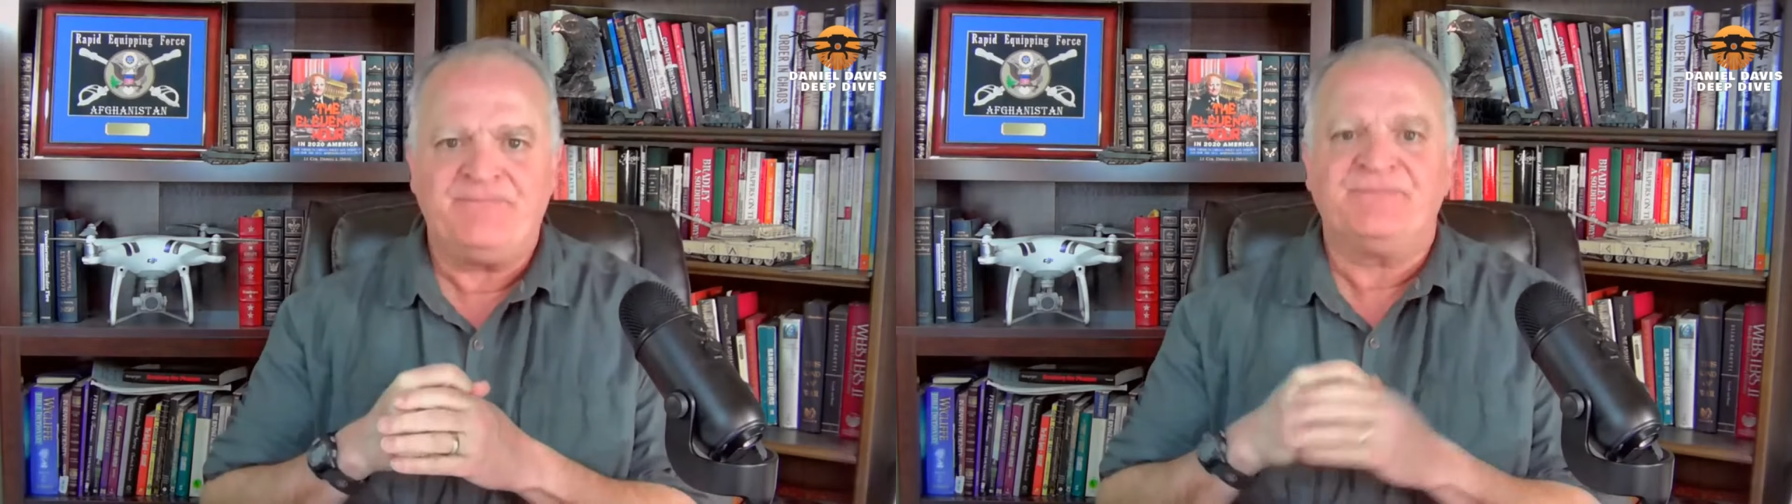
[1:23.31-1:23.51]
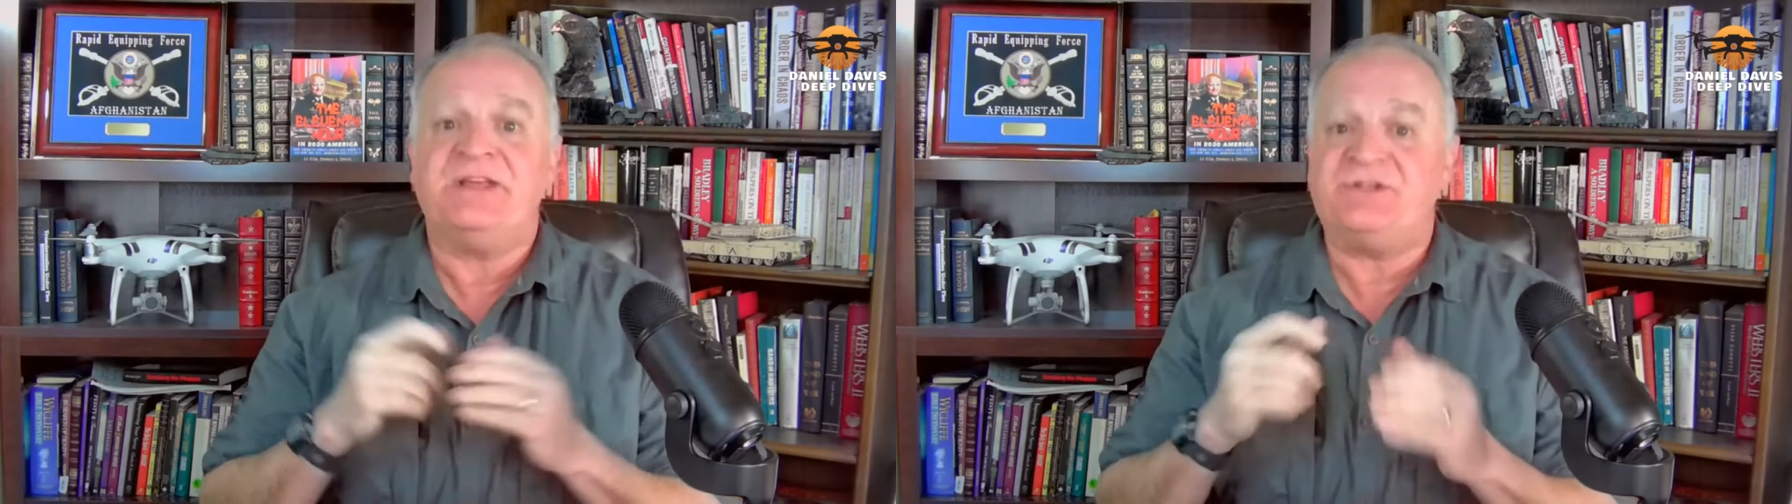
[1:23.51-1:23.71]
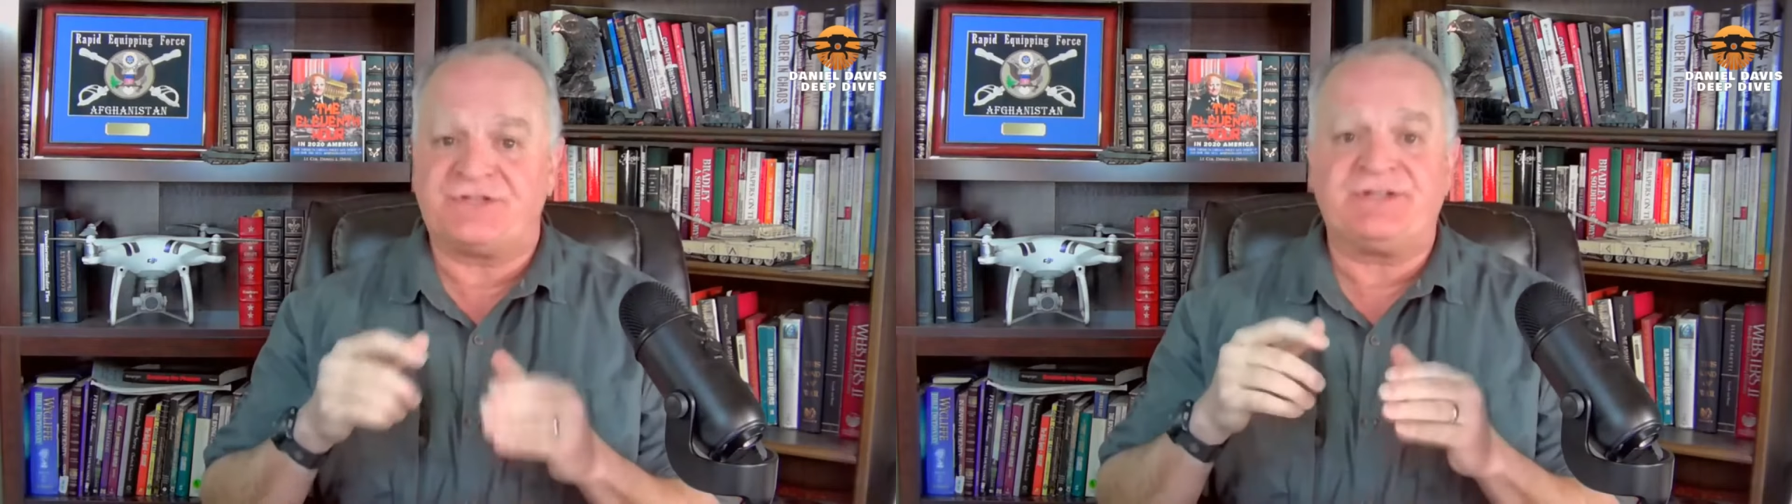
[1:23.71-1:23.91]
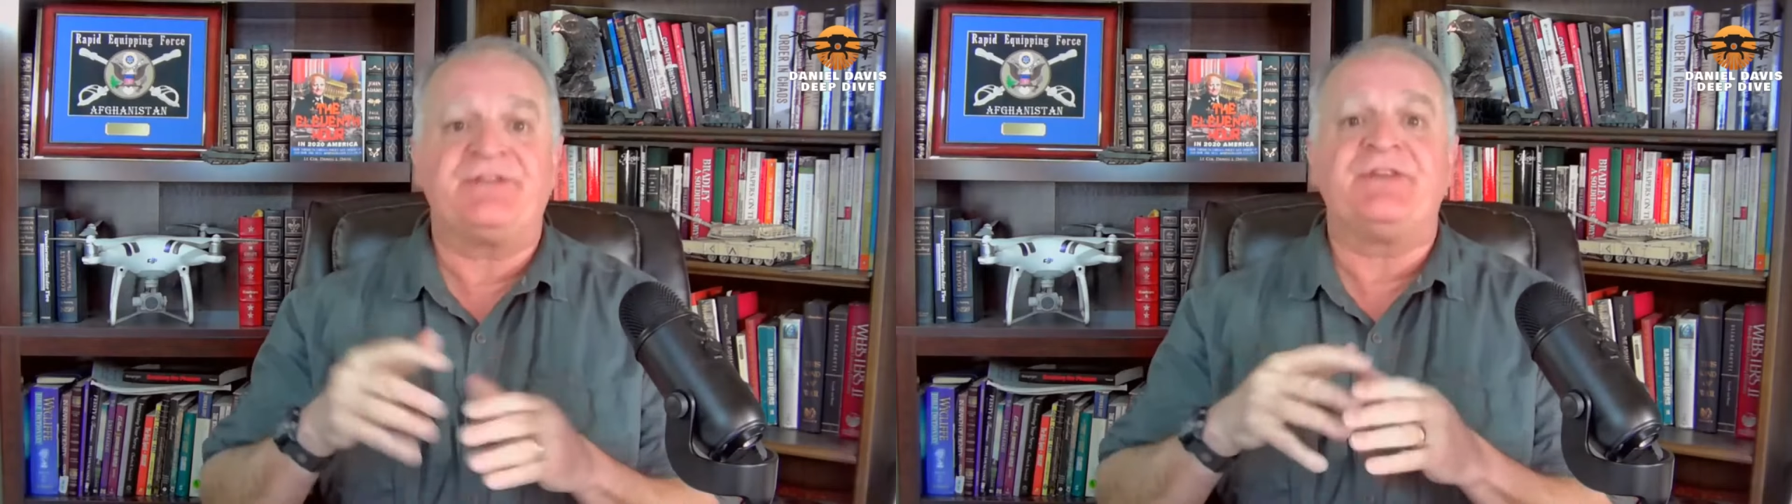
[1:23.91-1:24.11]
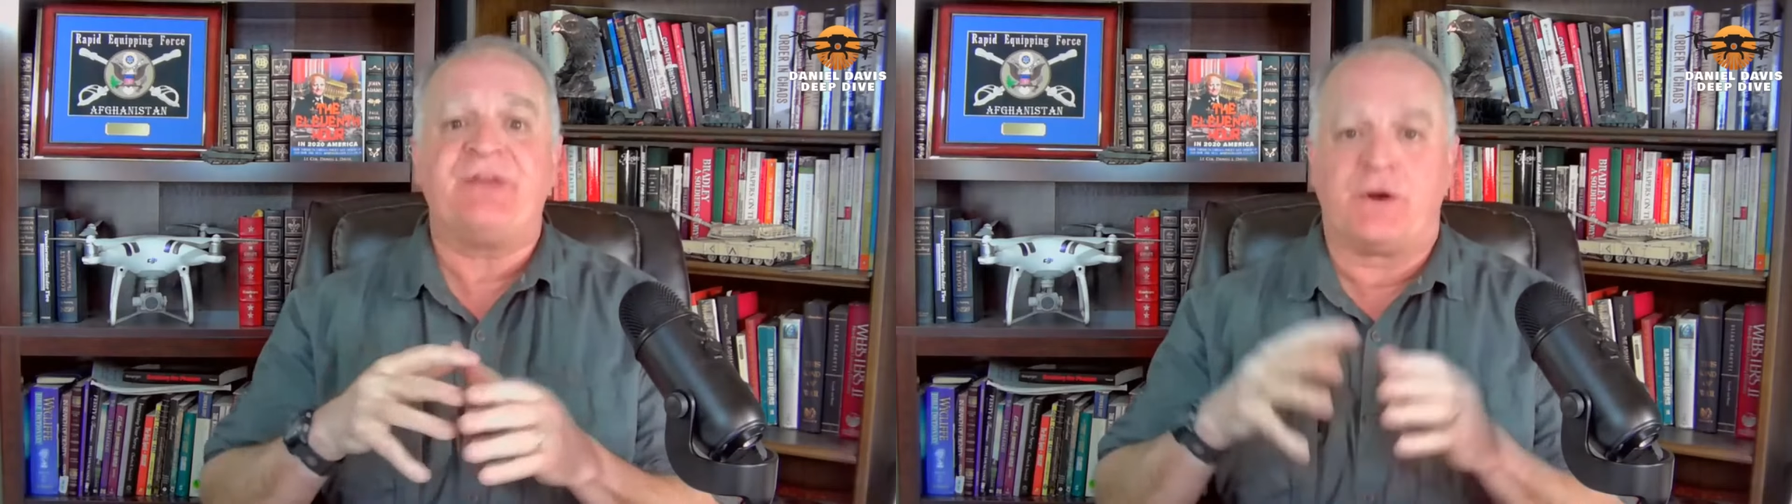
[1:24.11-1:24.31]
They just
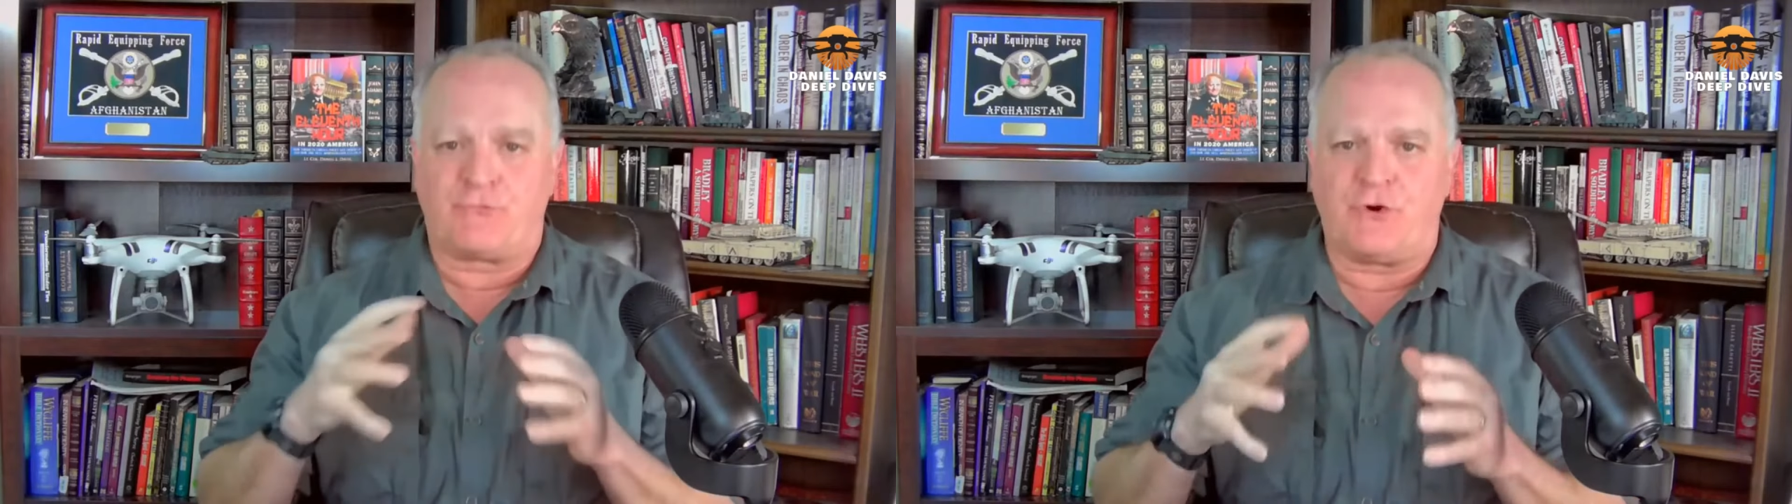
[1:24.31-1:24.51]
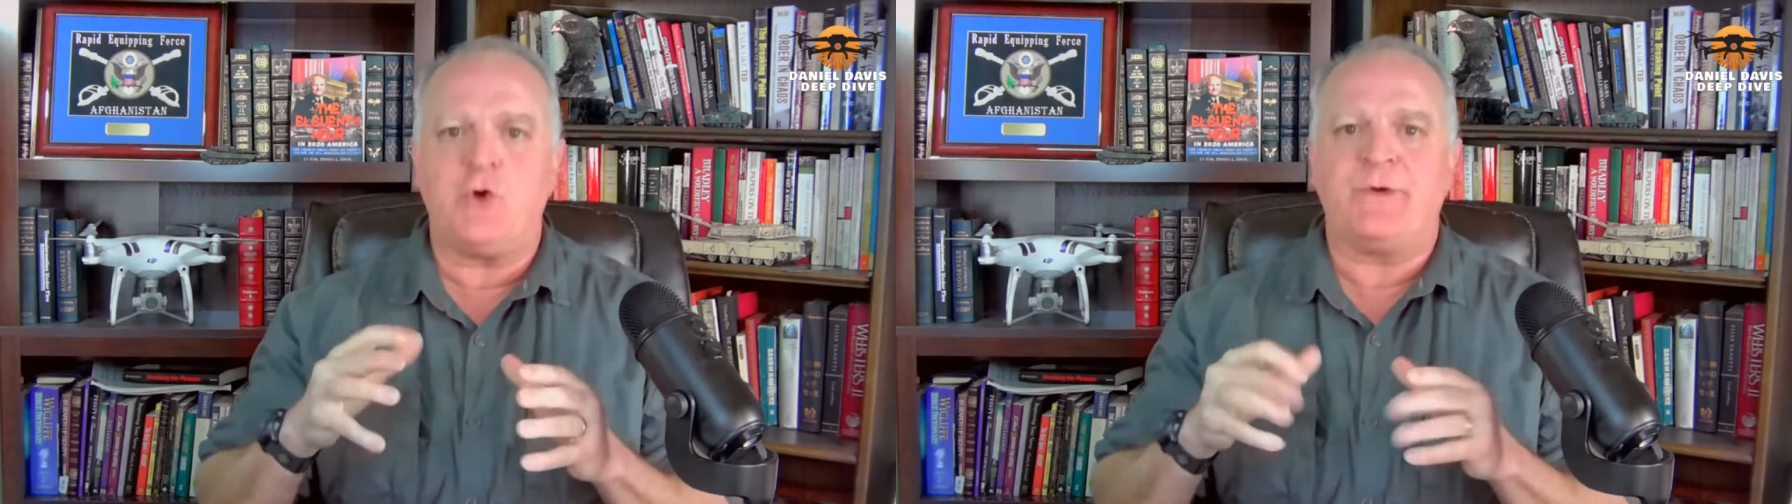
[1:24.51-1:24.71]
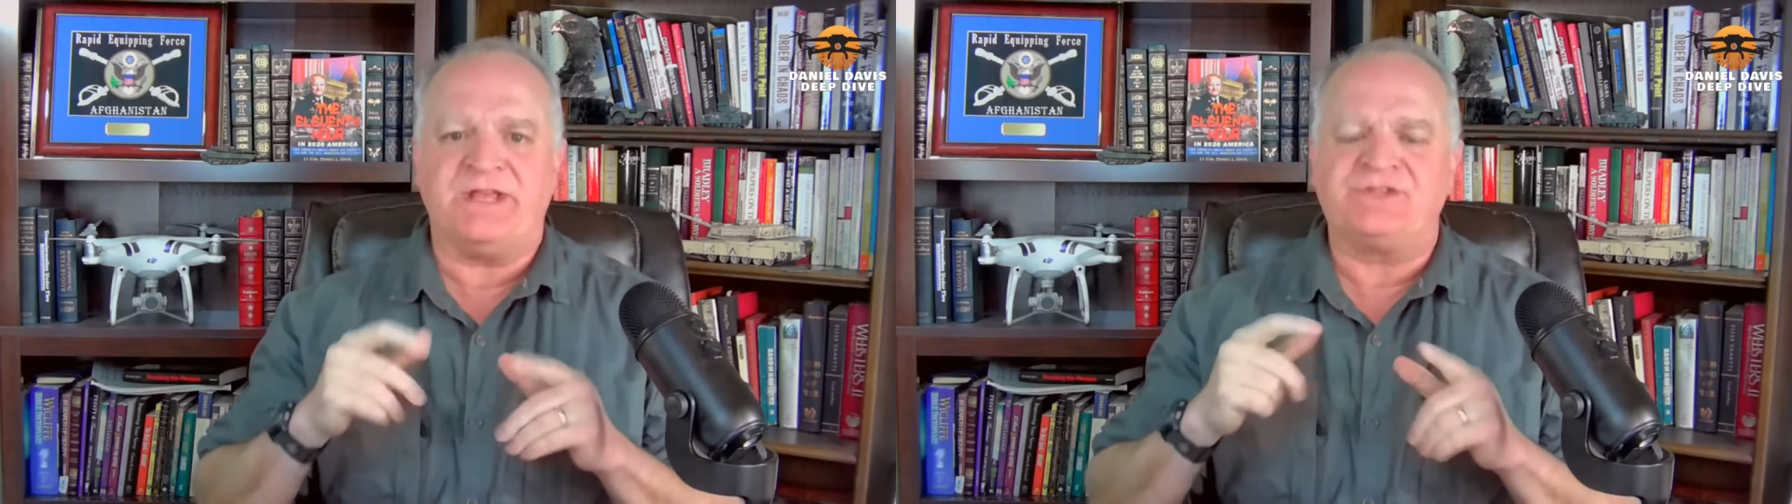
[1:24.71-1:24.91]
said that they're growing.